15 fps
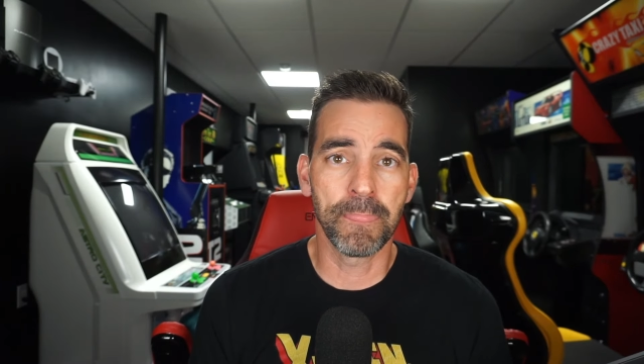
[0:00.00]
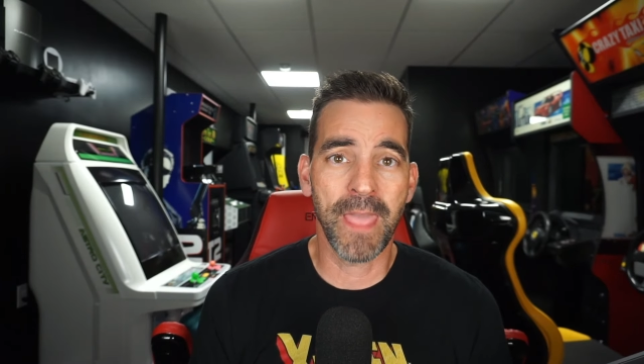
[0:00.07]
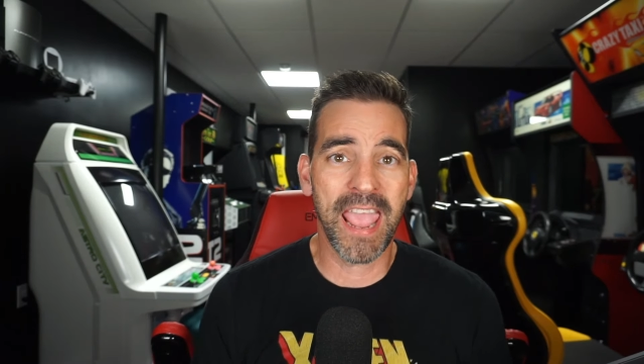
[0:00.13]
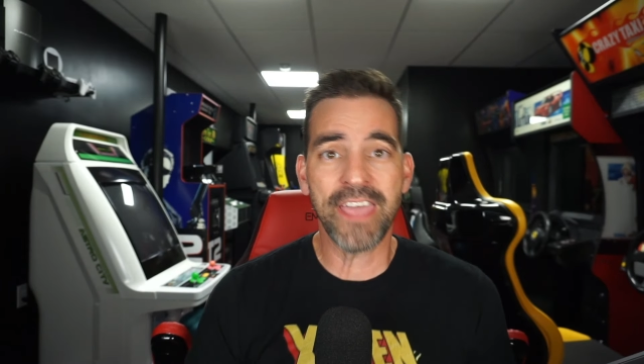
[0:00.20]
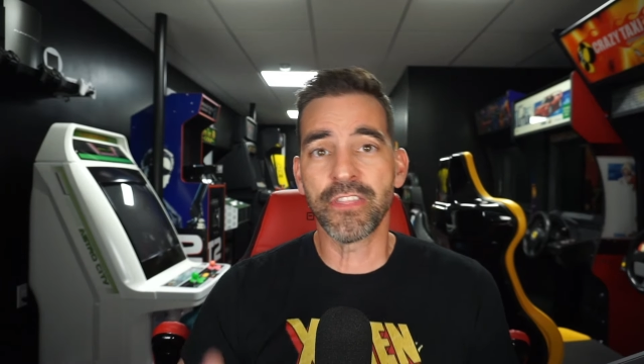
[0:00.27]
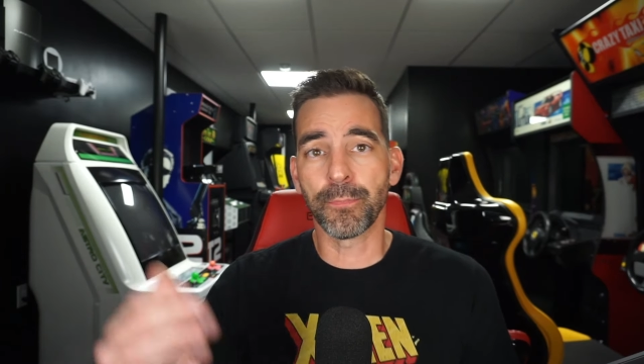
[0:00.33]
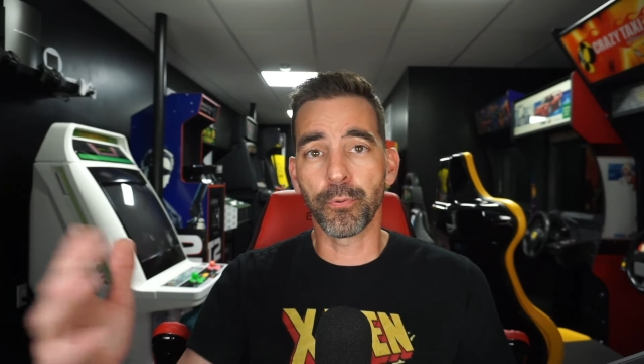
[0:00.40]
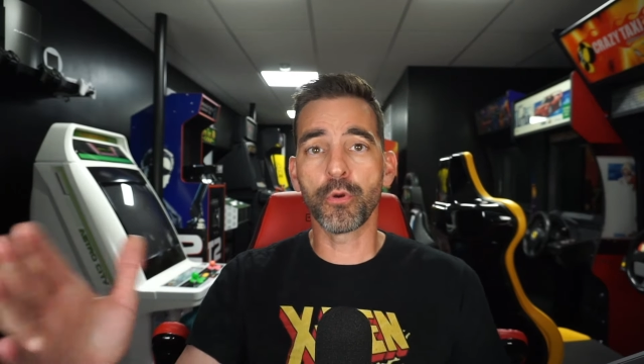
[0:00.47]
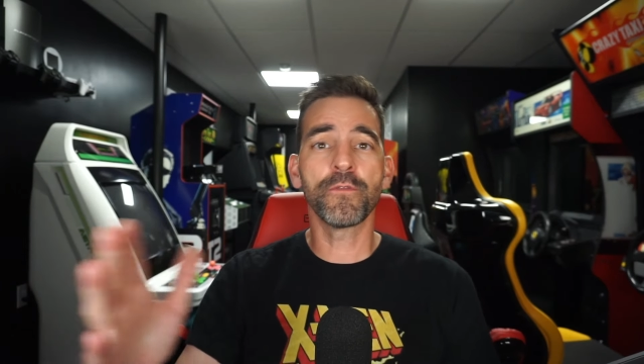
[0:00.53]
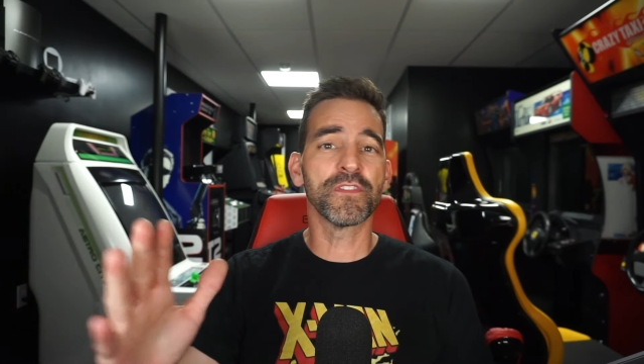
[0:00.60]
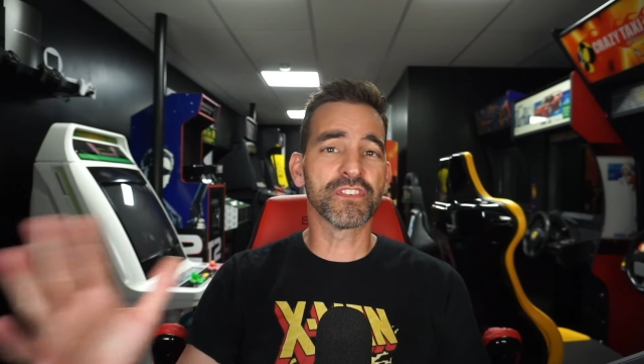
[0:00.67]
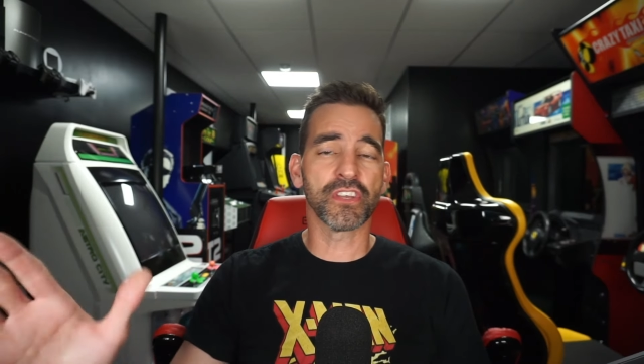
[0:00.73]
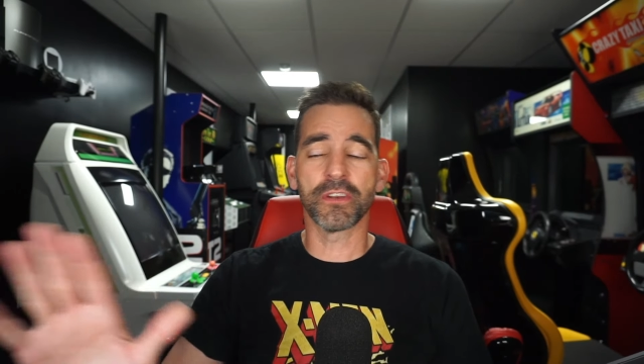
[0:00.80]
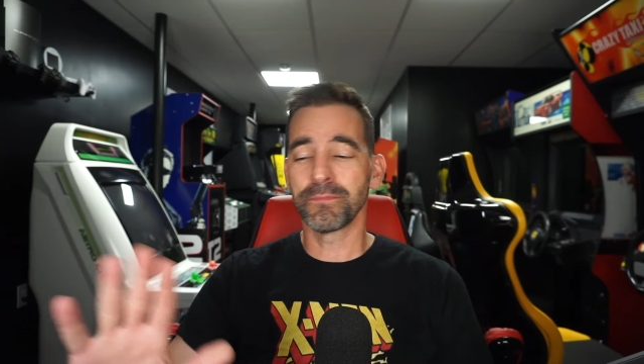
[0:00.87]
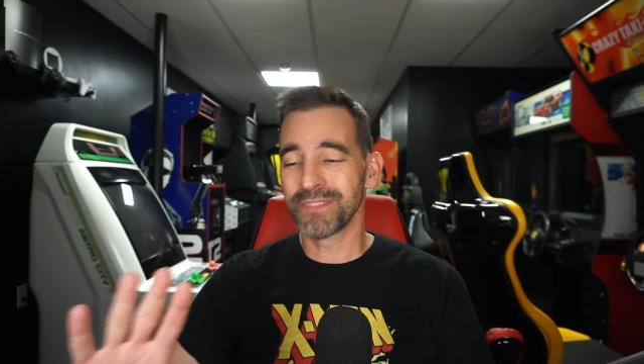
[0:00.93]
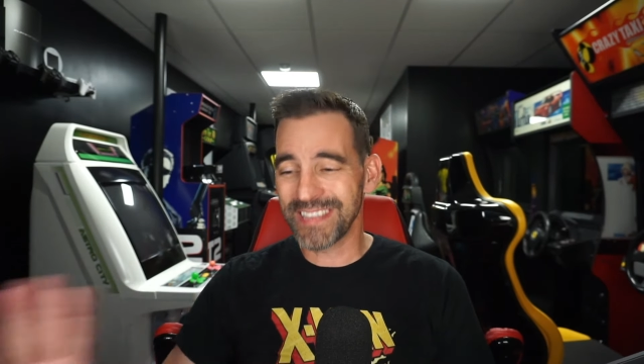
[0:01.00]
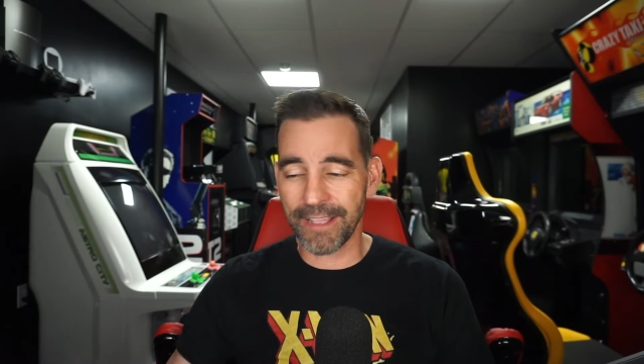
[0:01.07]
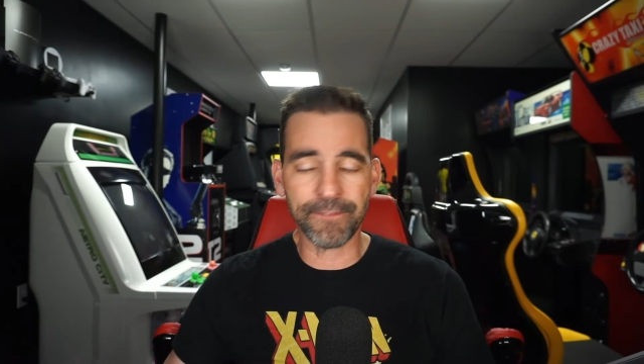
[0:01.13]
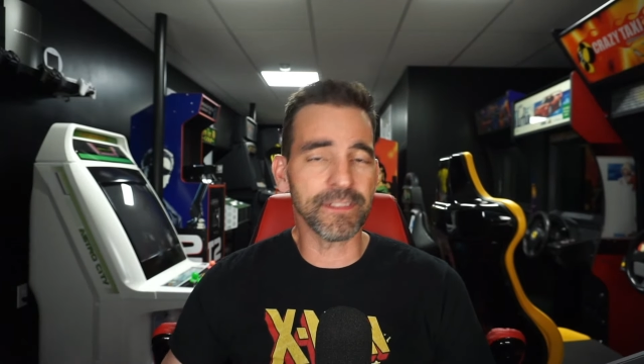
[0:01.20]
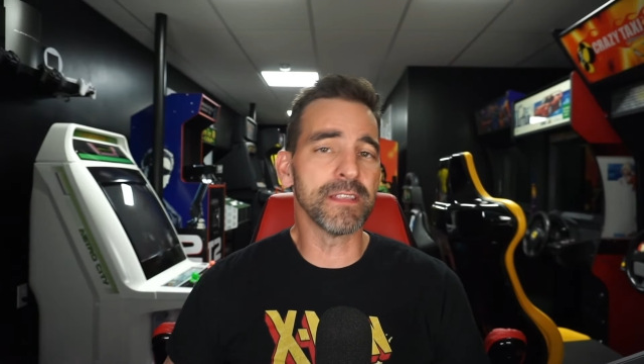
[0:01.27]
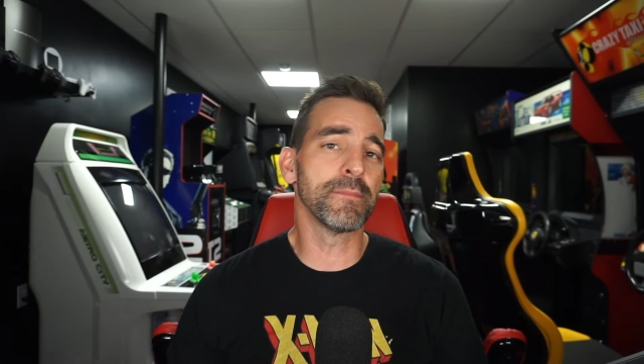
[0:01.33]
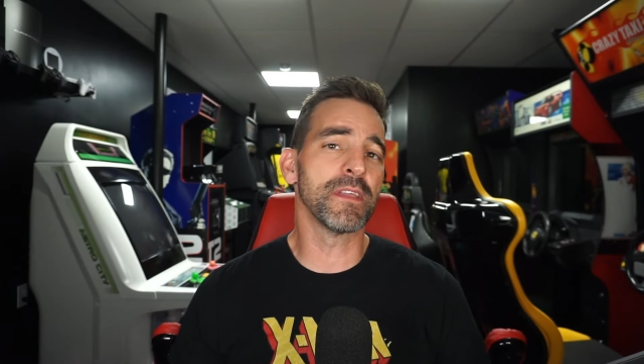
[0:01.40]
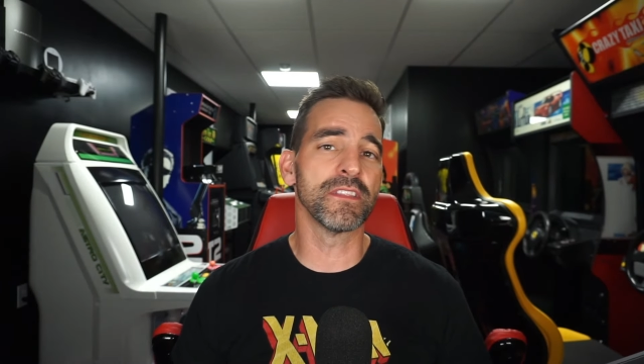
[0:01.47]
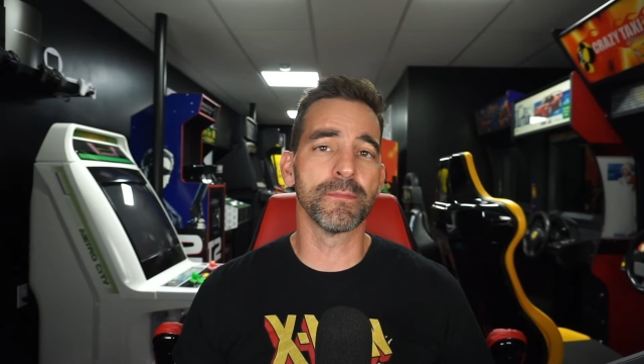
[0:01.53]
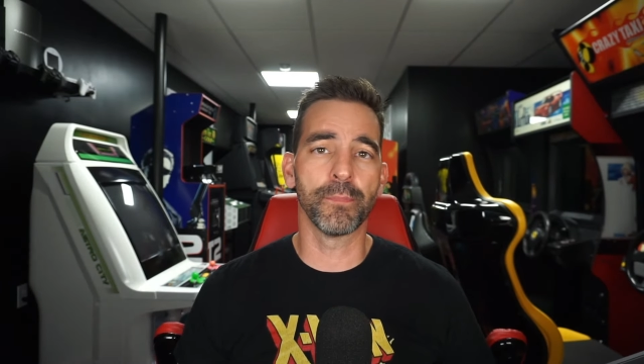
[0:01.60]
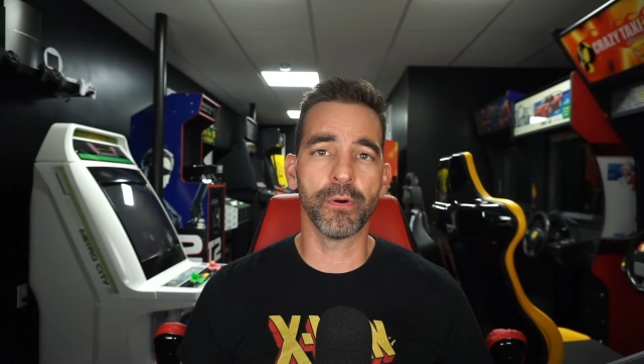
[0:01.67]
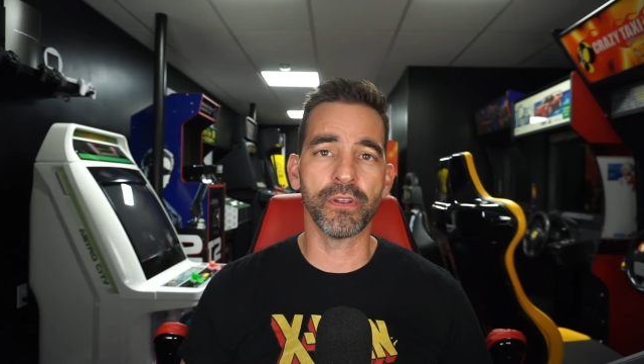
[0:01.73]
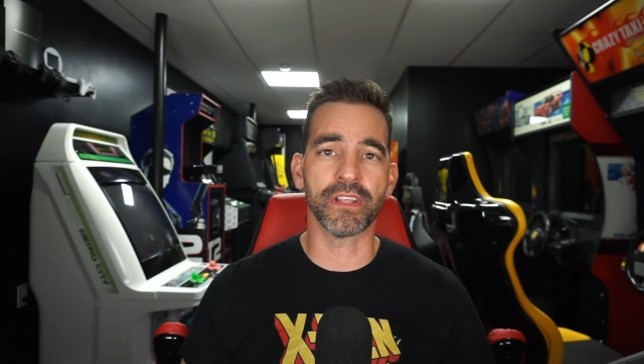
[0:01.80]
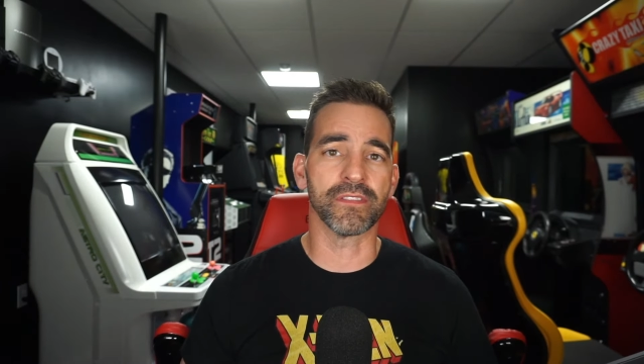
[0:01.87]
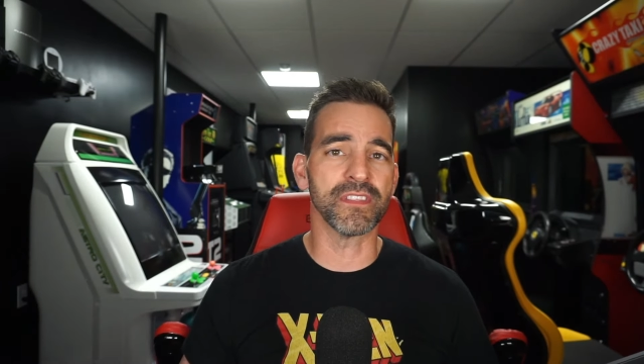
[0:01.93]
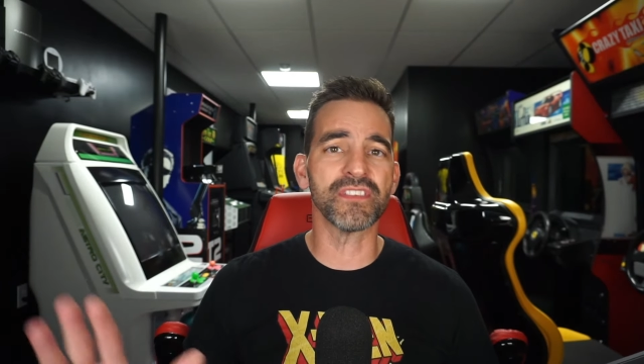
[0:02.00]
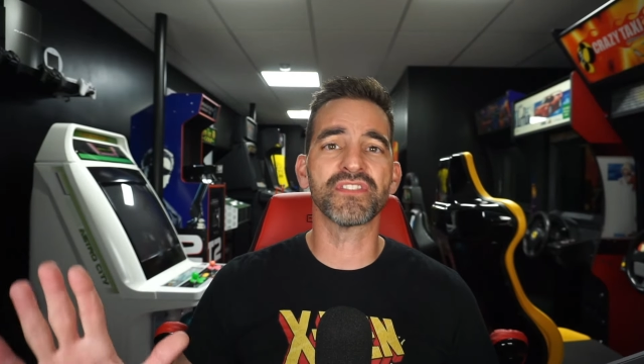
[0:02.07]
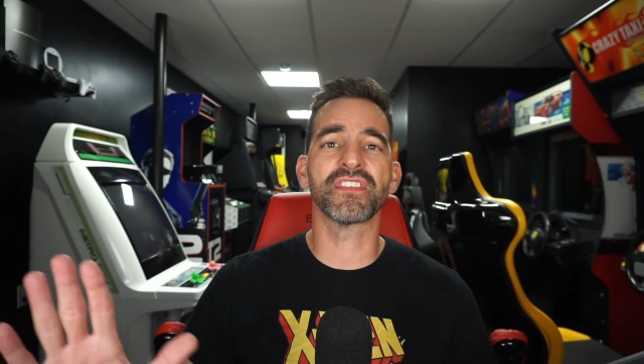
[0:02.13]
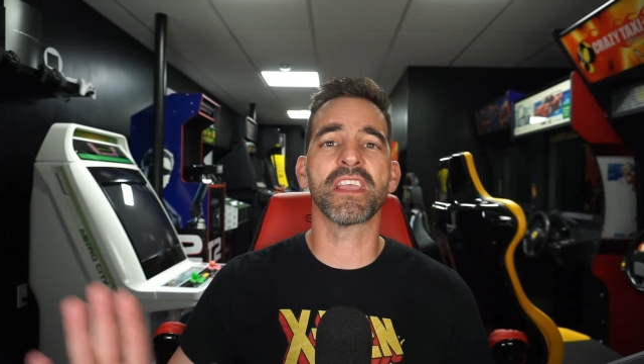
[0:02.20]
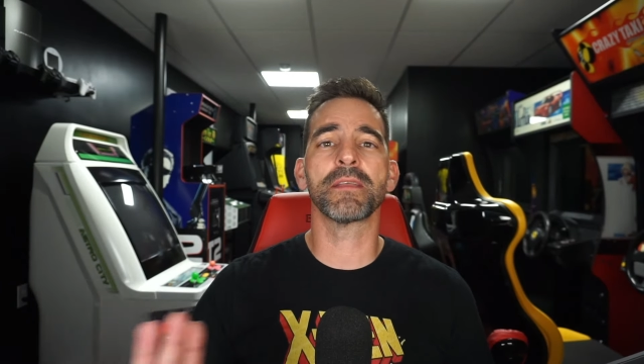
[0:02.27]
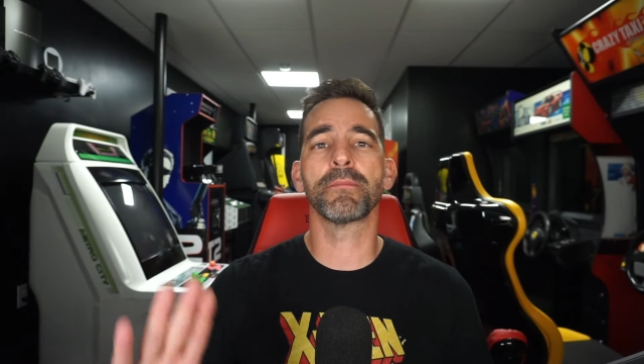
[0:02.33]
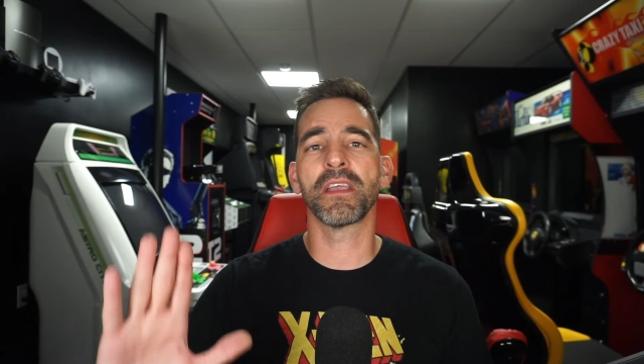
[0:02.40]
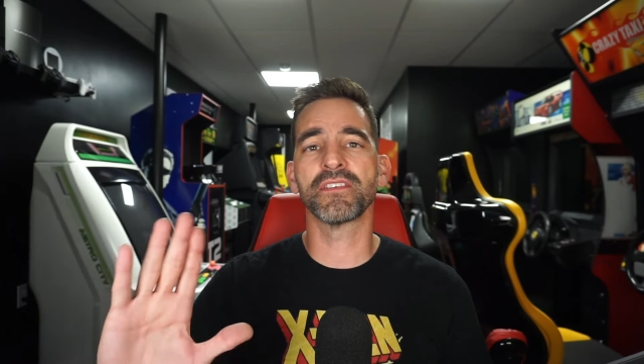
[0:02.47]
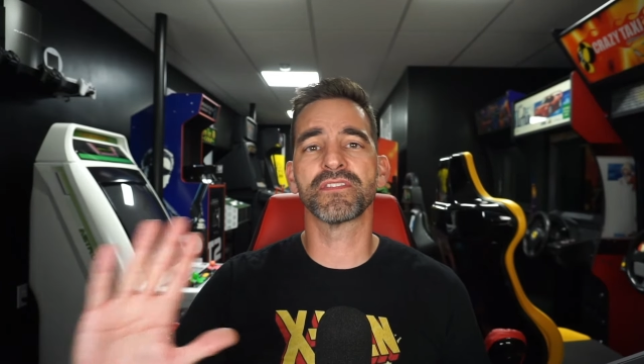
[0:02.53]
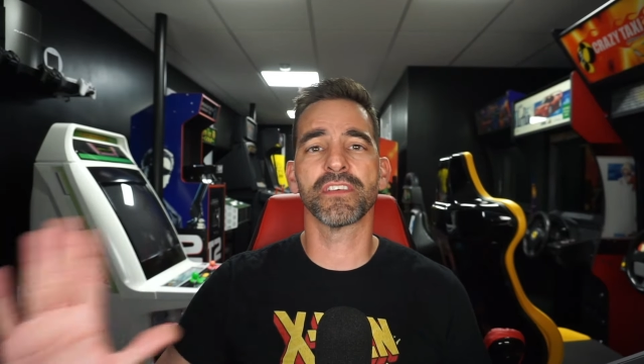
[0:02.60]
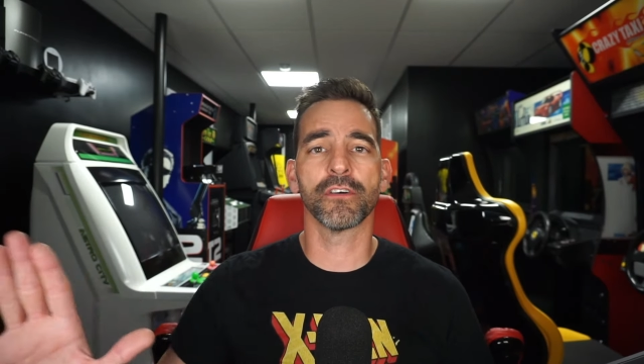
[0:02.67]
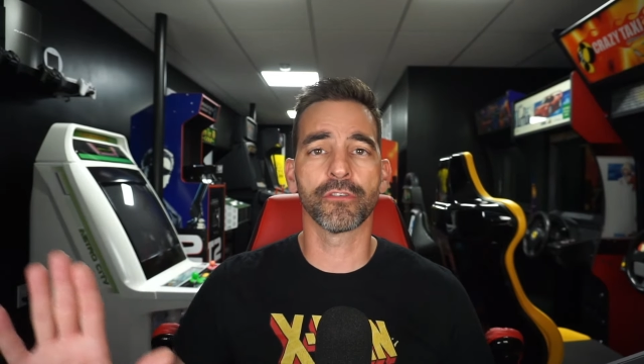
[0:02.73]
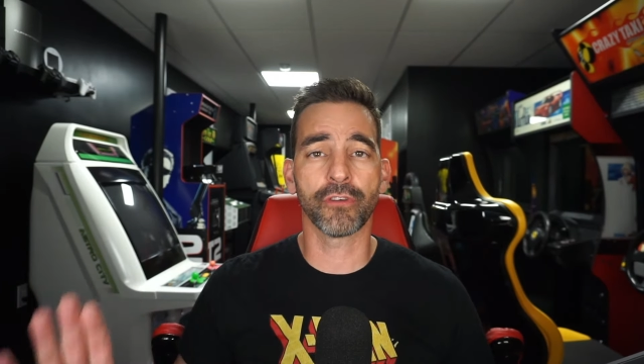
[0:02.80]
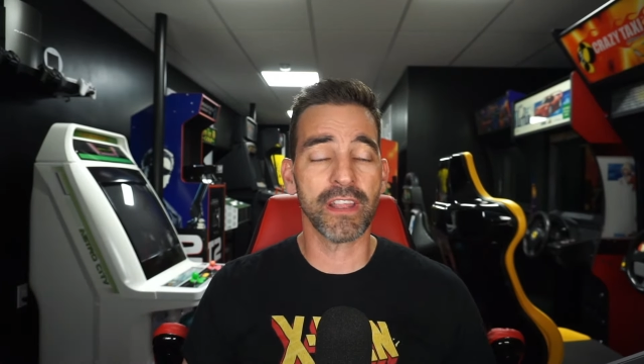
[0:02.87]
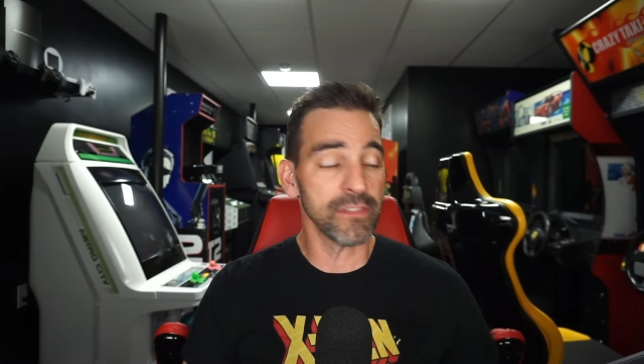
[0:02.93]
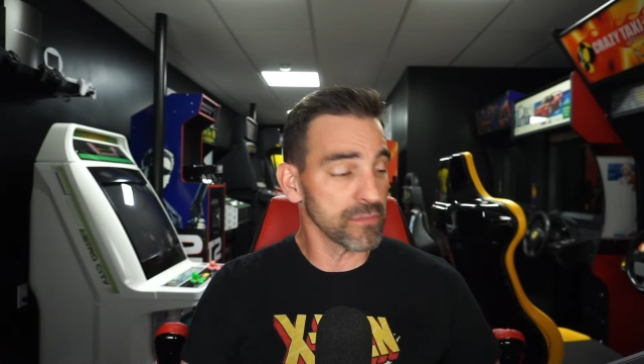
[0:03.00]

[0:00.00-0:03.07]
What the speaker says: And the proof is going to definitely be in the pudding. This thing may sell great.